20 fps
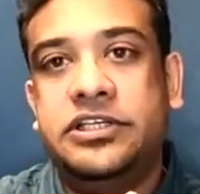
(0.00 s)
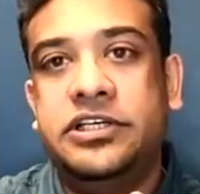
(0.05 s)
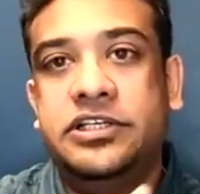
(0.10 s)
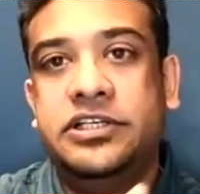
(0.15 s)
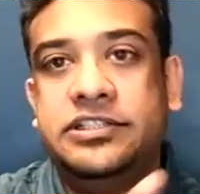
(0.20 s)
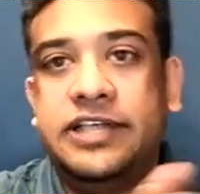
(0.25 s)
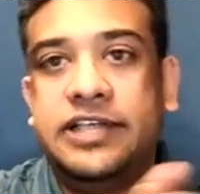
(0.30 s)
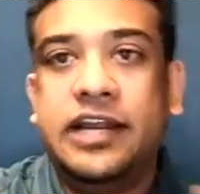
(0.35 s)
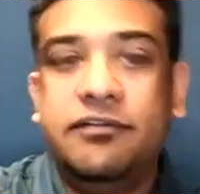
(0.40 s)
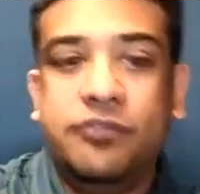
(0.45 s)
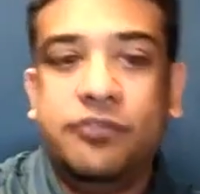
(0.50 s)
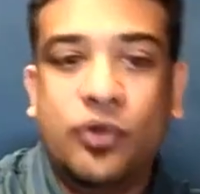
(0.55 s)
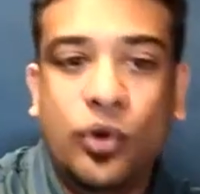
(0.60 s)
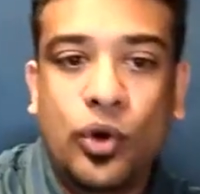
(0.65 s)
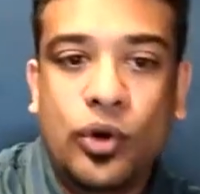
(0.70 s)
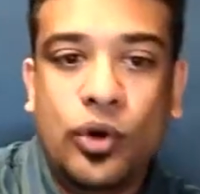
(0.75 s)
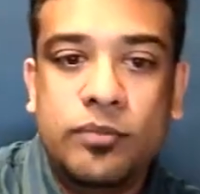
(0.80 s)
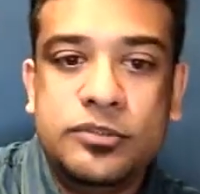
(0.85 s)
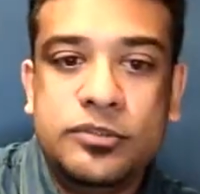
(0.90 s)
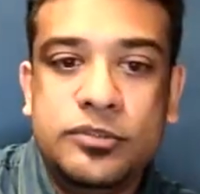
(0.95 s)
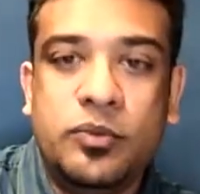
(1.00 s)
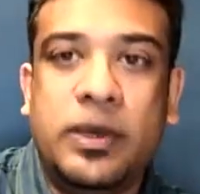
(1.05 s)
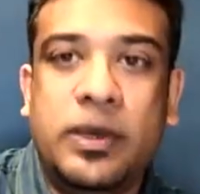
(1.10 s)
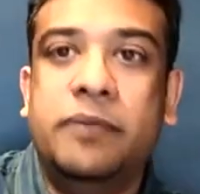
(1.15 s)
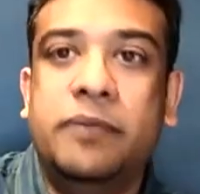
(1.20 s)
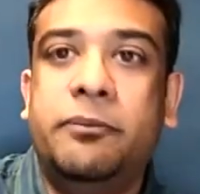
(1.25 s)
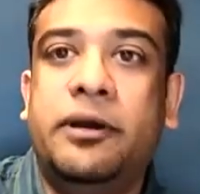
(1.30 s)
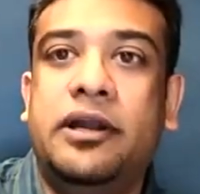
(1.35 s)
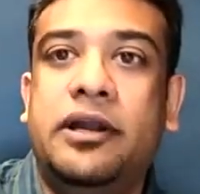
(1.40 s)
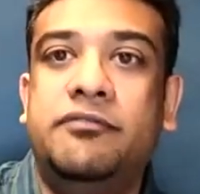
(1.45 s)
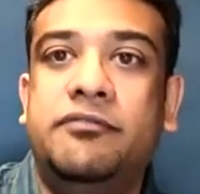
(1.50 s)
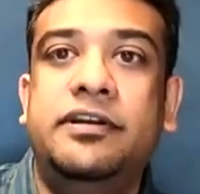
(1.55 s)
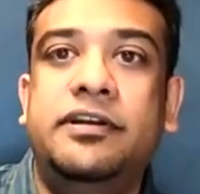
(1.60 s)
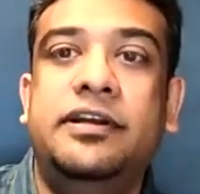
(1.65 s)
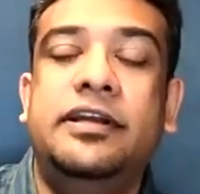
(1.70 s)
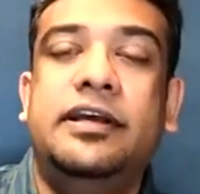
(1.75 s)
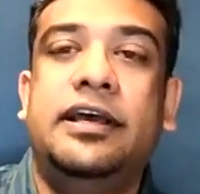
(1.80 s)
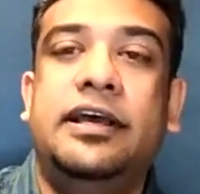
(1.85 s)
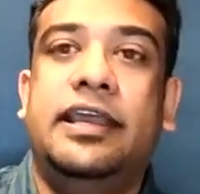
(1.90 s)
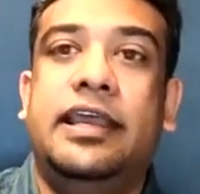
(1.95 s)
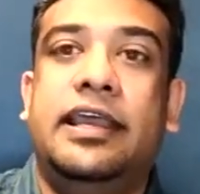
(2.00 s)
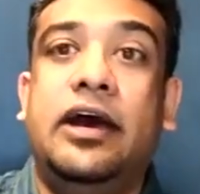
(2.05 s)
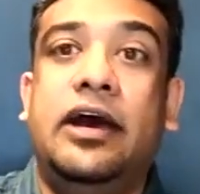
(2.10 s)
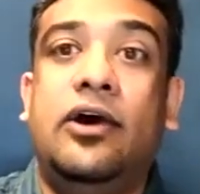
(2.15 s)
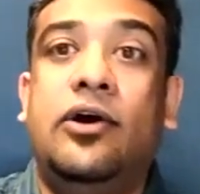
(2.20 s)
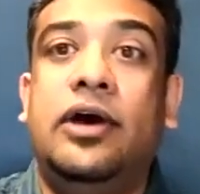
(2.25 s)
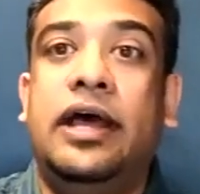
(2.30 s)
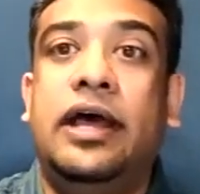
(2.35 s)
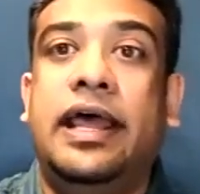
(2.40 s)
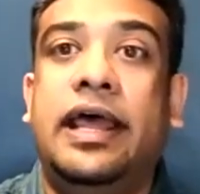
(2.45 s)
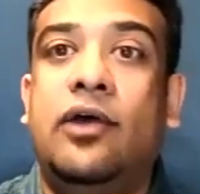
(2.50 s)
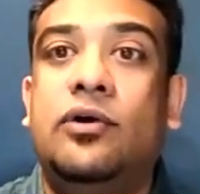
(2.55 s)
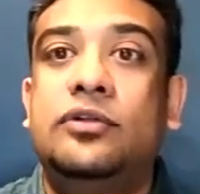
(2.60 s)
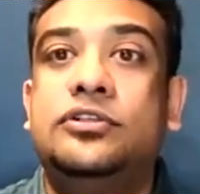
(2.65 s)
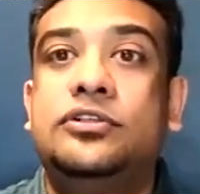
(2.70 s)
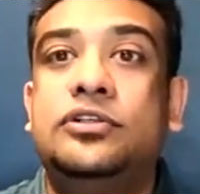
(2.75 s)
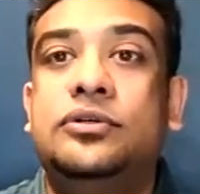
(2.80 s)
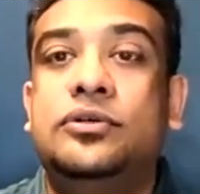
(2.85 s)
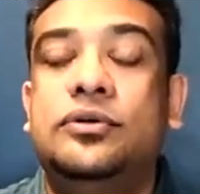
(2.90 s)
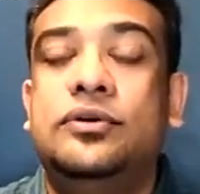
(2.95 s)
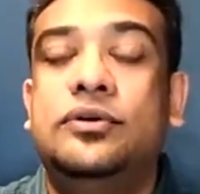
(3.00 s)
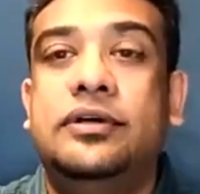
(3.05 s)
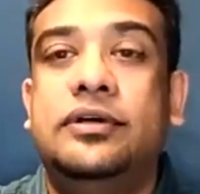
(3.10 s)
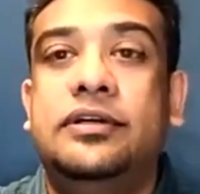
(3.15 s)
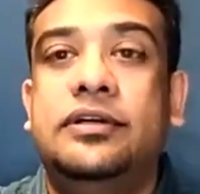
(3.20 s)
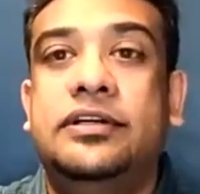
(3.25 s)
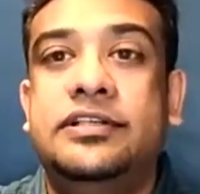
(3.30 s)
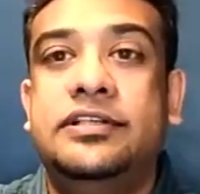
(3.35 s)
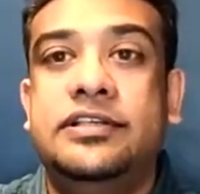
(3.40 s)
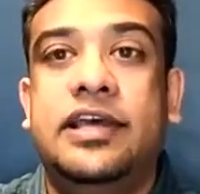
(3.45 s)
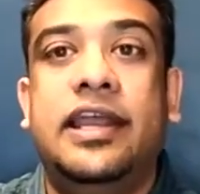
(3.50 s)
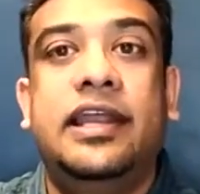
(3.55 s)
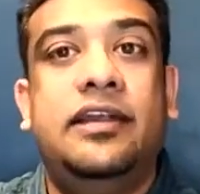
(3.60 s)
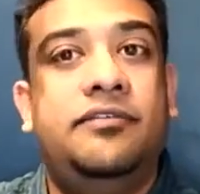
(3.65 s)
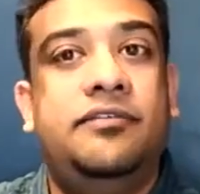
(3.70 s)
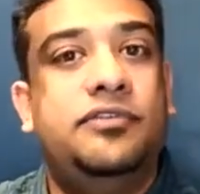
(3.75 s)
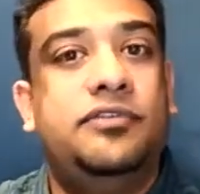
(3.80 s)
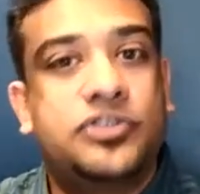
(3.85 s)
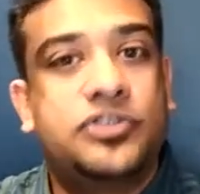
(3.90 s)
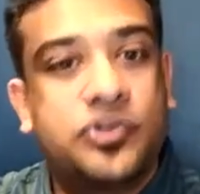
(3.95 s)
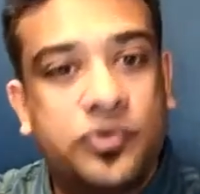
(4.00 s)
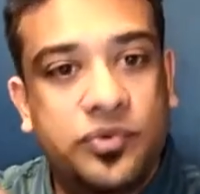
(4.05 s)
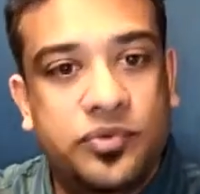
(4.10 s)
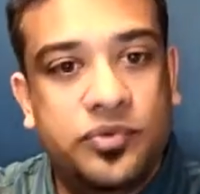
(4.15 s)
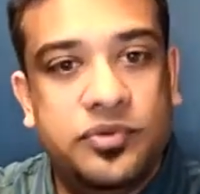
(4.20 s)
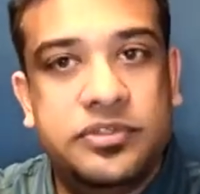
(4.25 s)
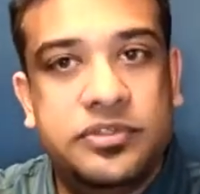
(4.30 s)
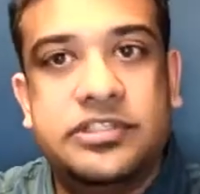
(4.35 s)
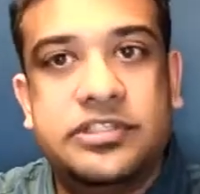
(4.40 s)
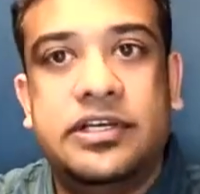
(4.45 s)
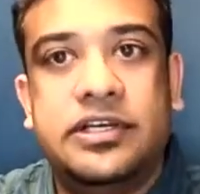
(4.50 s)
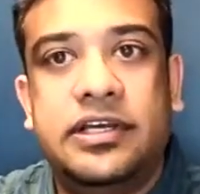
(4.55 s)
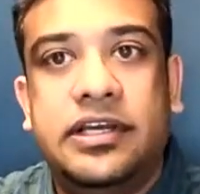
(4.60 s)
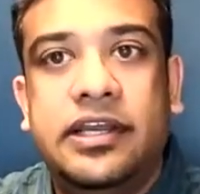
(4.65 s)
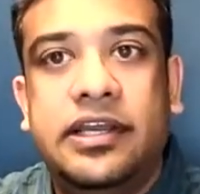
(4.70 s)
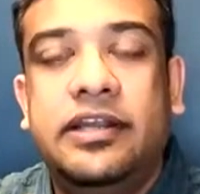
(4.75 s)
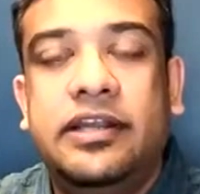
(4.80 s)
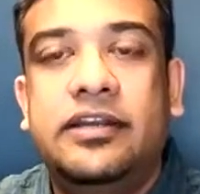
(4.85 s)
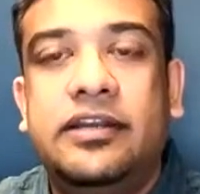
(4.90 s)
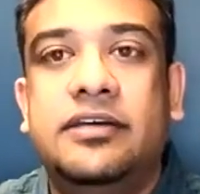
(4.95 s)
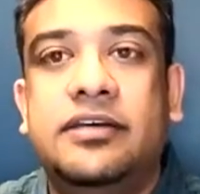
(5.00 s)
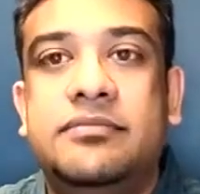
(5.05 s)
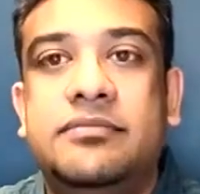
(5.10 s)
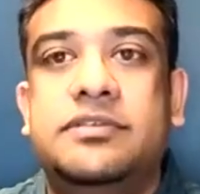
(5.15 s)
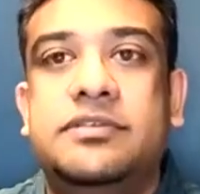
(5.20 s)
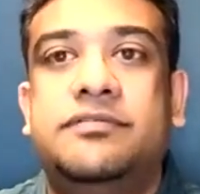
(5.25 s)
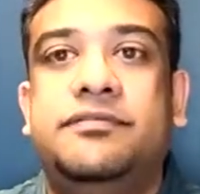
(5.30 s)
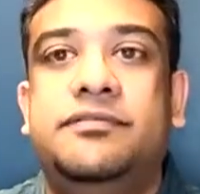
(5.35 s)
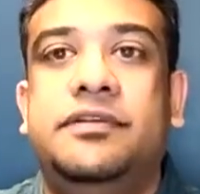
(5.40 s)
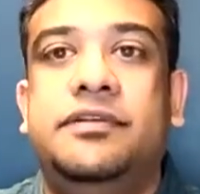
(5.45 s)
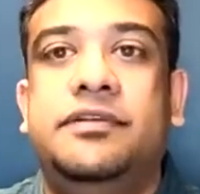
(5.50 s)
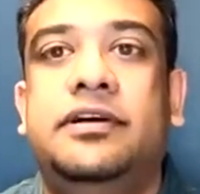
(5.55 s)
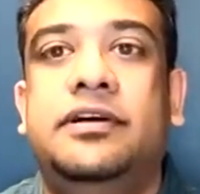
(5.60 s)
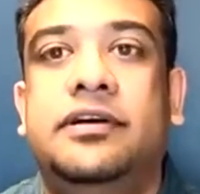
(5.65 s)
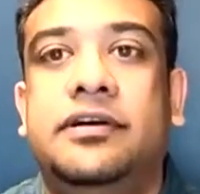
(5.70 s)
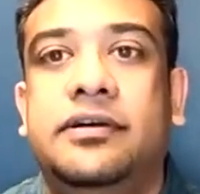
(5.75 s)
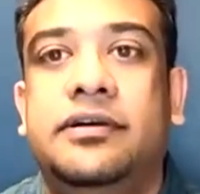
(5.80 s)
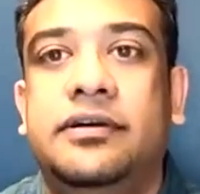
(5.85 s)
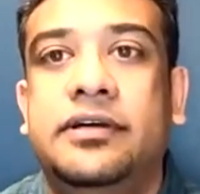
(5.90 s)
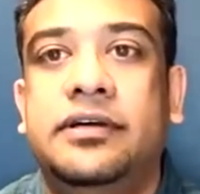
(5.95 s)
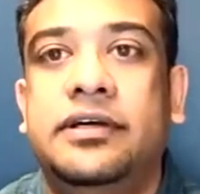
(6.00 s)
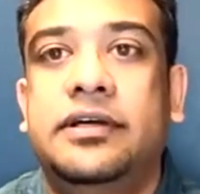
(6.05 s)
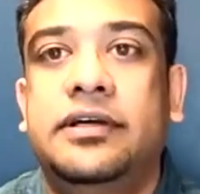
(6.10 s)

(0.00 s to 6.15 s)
designed for homes, one part of it, and also designed for schools in terms of a